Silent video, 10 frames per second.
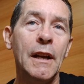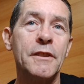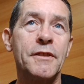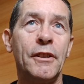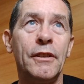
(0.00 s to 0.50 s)

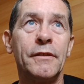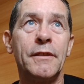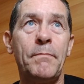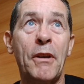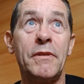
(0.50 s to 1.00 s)
So
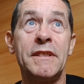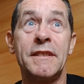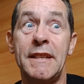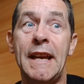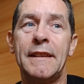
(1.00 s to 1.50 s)
the boat
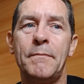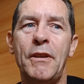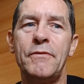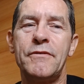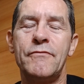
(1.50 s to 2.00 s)
is
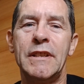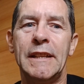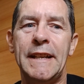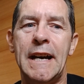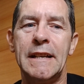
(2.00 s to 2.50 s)

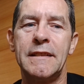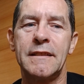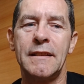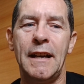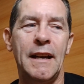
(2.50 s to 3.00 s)
really
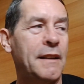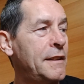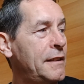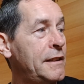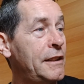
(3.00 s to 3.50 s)
nice.
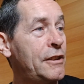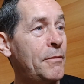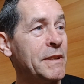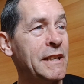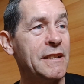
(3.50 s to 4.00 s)
The
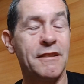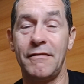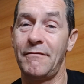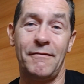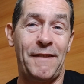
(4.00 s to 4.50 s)

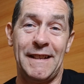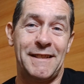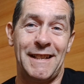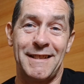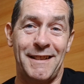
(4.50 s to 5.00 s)
accommodation,
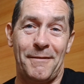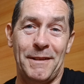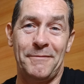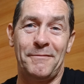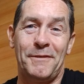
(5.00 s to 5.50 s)
fantastic. I
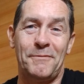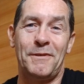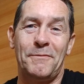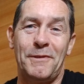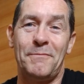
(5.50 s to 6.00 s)

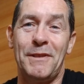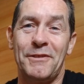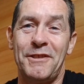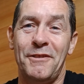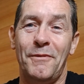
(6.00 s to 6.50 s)
mean, what more
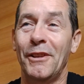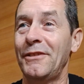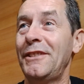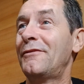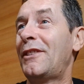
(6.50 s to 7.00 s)
do you
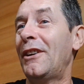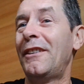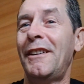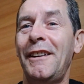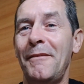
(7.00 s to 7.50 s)
want? You've got
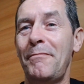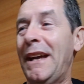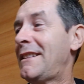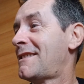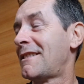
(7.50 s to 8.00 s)

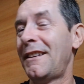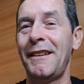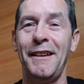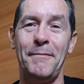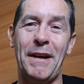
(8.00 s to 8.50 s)
beds,
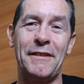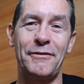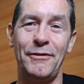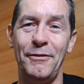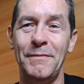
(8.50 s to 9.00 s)
a
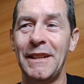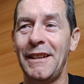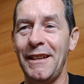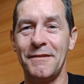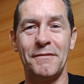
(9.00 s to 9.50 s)
bathroom,
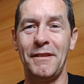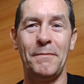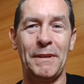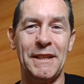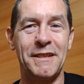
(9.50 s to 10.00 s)
and a
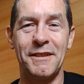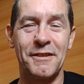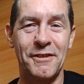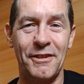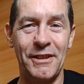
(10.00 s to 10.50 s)
place to
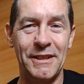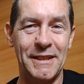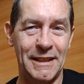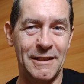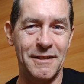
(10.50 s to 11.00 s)
store your
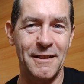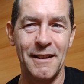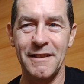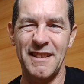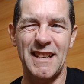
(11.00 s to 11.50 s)
things.
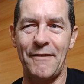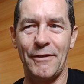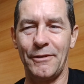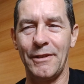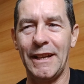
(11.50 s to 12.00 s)
Staff
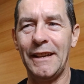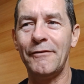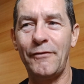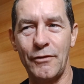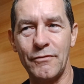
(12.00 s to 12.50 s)
are great,
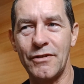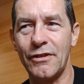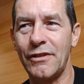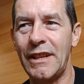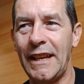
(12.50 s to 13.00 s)
food's
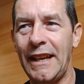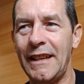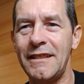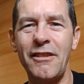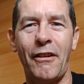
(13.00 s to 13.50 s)
okay.
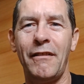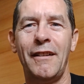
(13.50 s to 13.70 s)
It's not,